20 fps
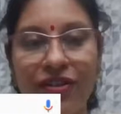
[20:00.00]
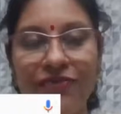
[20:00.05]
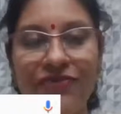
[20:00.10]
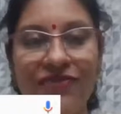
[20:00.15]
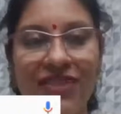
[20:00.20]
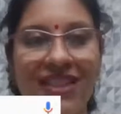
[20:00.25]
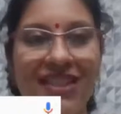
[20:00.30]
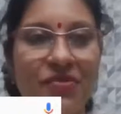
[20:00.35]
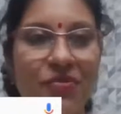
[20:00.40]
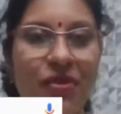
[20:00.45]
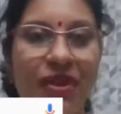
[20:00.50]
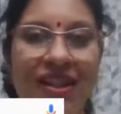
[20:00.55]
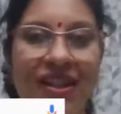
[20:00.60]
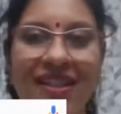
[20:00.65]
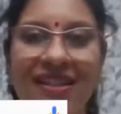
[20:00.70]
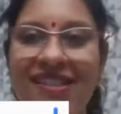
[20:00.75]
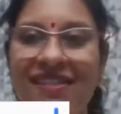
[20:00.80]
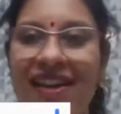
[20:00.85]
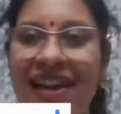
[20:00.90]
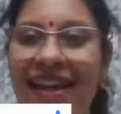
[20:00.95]
of these
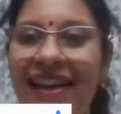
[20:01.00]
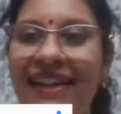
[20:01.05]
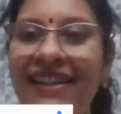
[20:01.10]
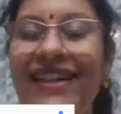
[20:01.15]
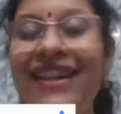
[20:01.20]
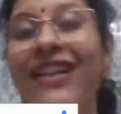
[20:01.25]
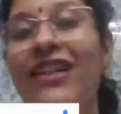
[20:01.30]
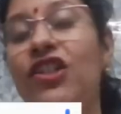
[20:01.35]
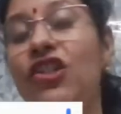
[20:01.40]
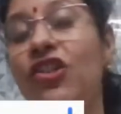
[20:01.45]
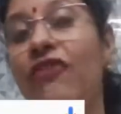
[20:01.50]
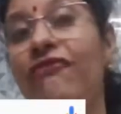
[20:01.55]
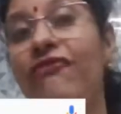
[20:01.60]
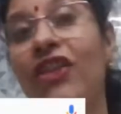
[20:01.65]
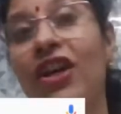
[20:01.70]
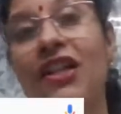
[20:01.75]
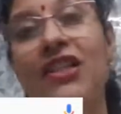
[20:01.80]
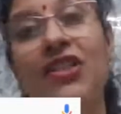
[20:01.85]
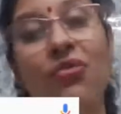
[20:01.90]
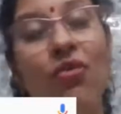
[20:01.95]
words, right? So the
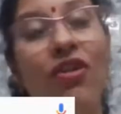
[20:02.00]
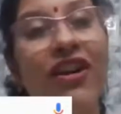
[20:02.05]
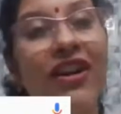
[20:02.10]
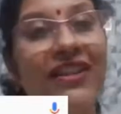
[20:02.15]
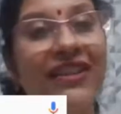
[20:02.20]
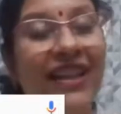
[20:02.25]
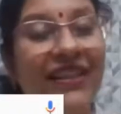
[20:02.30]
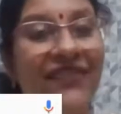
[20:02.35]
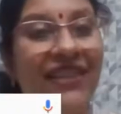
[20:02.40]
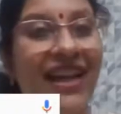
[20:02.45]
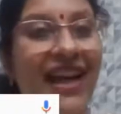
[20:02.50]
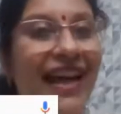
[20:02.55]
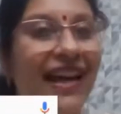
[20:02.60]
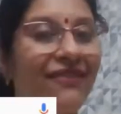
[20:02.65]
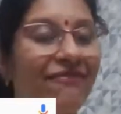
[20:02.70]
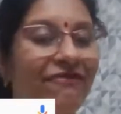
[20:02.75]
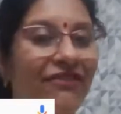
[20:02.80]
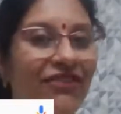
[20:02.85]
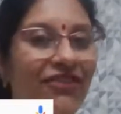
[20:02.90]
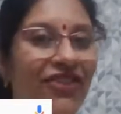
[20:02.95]
first word that we
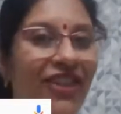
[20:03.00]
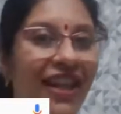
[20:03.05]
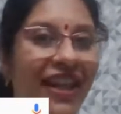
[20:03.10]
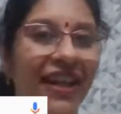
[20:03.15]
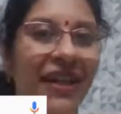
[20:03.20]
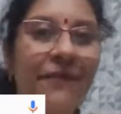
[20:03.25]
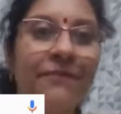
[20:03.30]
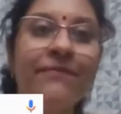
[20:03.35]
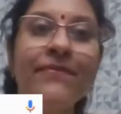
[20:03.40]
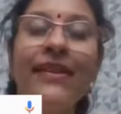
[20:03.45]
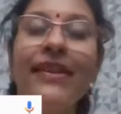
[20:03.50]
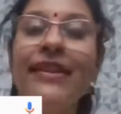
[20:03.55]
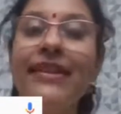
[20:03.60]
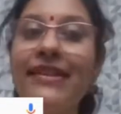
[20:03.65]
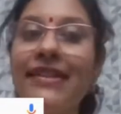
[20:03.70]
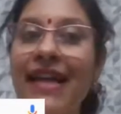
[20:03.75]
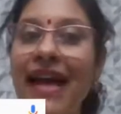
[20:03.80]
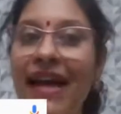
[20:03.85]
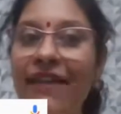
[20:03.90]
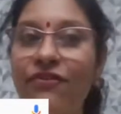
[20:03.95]
had for today
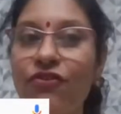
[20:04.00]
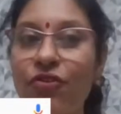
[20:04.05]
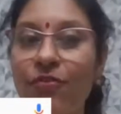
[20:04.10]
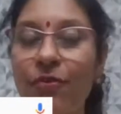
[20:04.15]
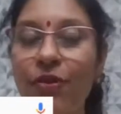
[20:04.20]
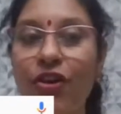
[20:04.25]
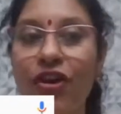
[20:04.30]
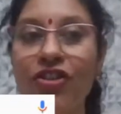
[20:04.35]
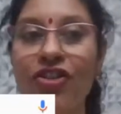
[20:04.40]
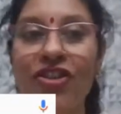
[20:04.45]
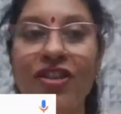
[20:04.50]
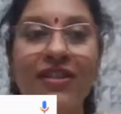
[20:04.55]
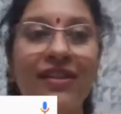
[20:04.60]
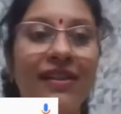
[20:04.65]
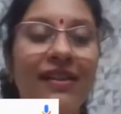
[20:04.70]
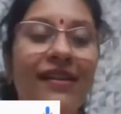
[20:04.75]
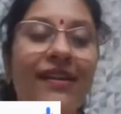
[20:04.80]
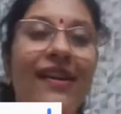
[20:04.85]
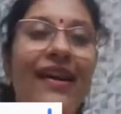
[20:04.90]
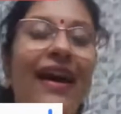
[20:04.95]
is anthropological,
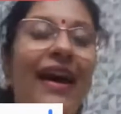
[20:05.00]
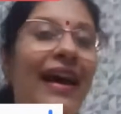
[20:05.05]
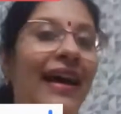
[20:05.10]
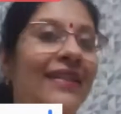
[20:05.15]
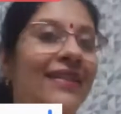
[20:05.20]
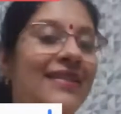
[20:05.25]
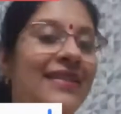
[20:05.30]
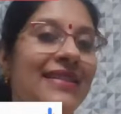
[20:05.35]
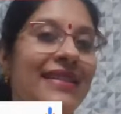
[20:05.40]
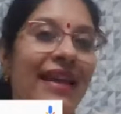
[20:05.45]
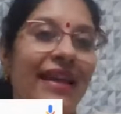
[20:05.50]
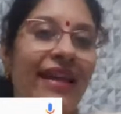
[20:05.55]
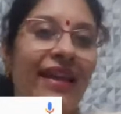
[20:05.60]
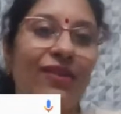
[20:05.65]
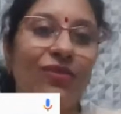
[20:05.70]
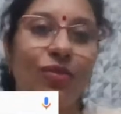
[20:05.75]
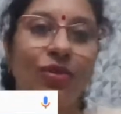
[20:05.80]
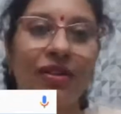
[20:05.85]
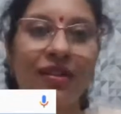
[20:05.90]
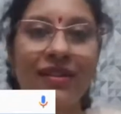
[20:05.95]
and the
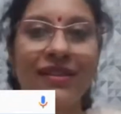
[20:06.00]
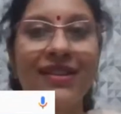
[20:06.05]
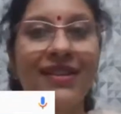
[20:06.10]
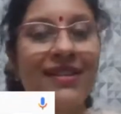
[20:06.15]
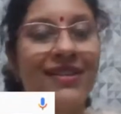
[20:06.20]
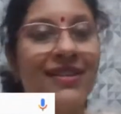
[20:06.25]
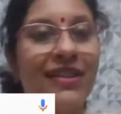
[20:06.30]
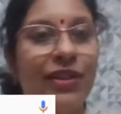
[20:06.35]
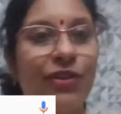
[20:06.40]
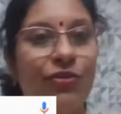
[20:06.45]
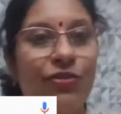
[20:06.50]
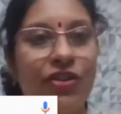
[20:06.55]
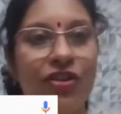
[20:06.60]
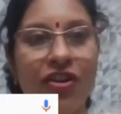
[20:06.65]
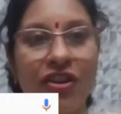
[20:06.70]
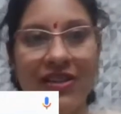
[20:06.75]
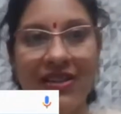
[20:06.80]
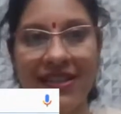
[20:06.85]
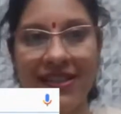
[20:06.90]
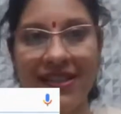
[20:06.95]
second word is
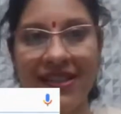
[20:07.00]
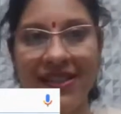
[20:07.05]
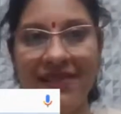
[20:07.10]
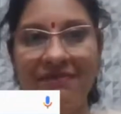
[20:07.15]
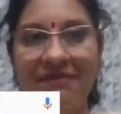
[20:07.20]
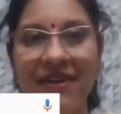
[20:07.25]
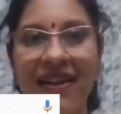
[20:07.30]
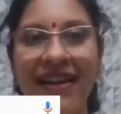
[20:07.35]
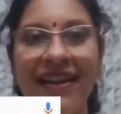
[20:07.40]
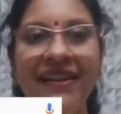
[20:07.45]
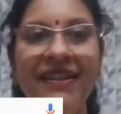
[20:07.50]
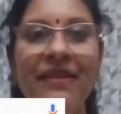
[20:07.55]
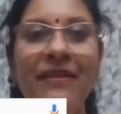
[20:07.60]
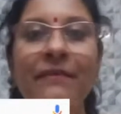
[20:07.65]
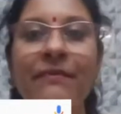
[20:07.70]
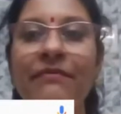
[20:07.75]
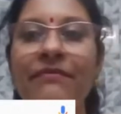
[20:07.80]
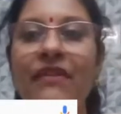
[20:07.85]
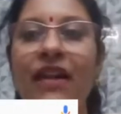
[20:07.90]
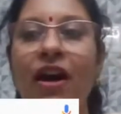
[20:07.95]
curiosity, right?
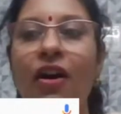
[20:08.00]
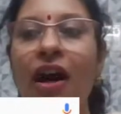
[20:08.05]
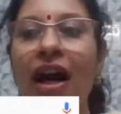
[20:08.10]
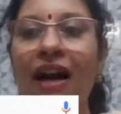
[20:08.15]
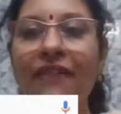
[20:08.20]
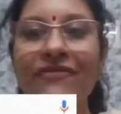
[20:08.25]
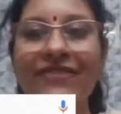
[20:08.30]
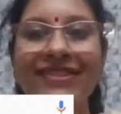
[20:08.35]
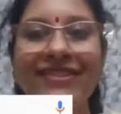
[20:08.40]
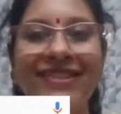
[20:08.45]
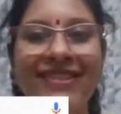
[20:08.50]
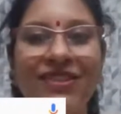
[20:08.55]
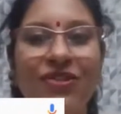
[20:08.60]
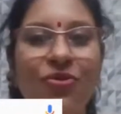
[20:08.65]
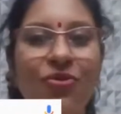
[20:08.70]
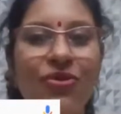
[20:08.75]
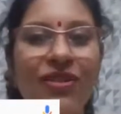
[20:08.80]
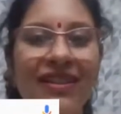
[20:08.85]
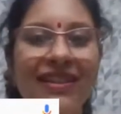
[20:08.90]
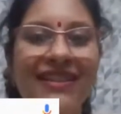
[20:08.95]
Now, after this
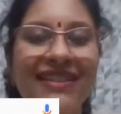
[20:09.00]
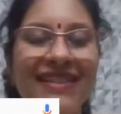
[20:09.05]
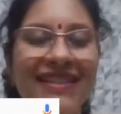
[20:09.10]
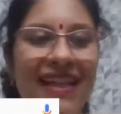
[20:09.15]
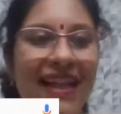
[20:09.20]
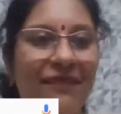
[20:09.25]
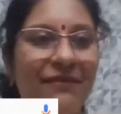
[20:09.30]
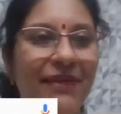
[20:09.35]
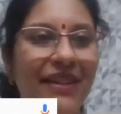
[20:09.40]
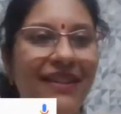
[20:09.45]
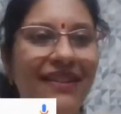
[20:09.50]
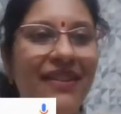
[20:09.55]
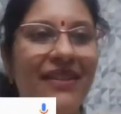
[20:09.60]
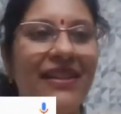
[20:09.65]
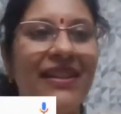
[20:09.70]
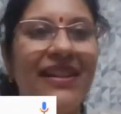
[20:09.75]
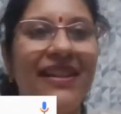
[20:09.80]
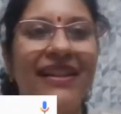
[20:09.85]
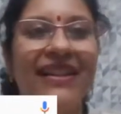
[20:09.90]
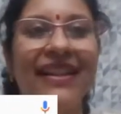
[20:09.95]
Google It segment,
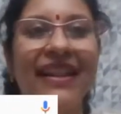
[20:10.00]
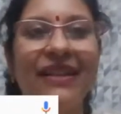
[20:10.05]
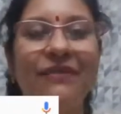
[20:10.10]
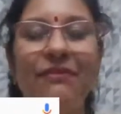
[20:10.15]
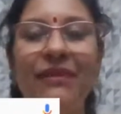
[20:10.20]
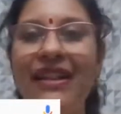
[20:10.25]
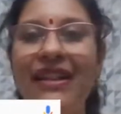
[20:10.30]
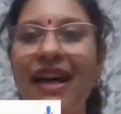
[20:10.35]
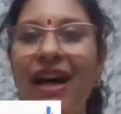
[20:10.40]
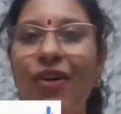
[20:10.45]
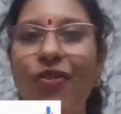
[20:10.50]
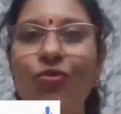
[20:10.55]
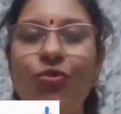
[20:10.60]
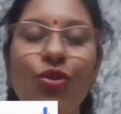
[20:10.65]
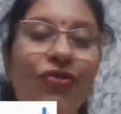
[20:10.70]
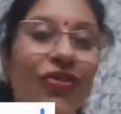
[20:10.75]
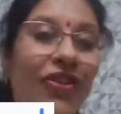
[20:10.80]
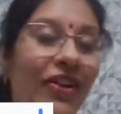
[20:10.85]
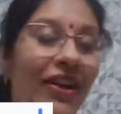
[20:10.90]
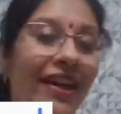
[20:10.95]
let me now
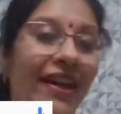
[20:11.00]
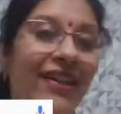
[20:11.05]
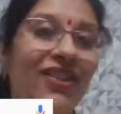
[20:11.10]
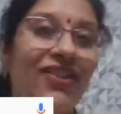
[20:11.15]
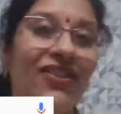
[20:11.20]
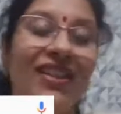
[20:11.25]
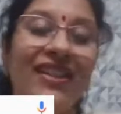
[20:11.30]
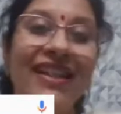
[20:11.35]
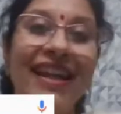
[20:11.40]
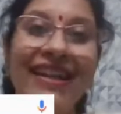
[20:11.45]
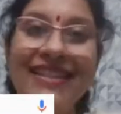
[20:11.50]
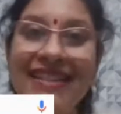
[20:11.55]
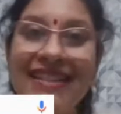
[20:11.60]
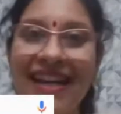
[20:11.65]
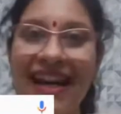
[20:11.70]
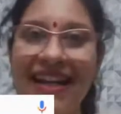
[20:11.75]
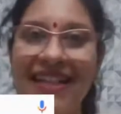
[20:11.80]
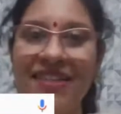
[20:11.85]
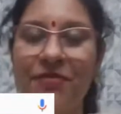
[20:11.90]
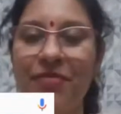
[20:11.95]
move ahead to the next
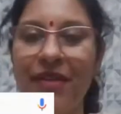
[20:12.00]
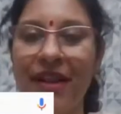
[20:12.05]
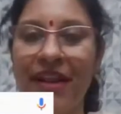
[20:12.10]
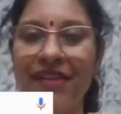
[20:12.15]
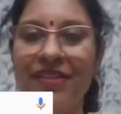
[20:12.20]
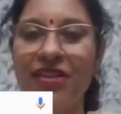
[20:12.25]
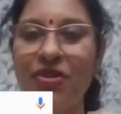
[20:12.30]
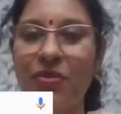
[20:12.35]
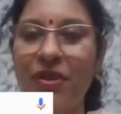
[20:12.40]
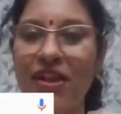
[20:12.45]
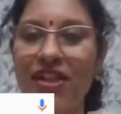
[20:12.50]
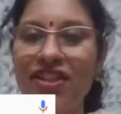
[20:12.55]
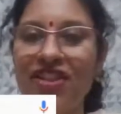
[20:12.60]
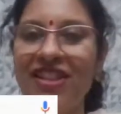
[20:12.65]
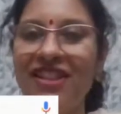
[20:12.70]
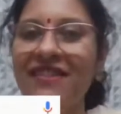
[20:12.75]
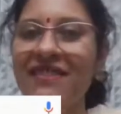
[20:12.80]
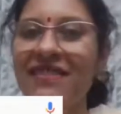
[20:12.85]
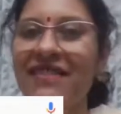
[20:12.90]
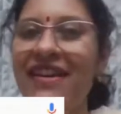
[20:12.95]
icebreaker
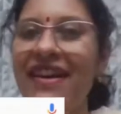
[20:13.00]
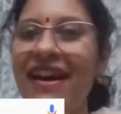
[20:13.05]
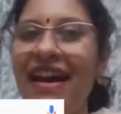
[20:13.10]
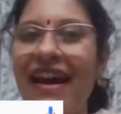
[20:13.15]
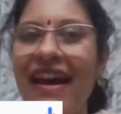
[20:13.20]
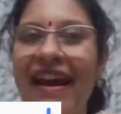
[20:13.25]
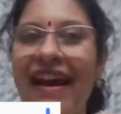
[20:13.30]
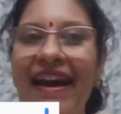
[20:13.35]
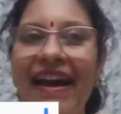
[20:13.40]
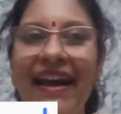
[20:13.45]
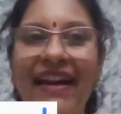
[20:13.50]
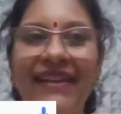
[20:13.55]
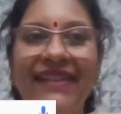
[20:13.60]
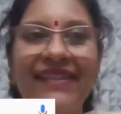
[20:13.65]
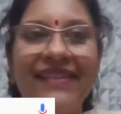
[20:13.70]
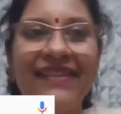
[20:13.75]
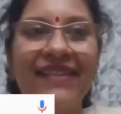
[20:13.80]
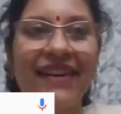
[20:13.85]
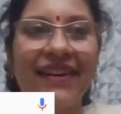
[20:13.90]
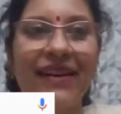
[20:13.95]
question.
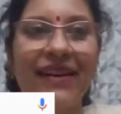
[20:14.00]
And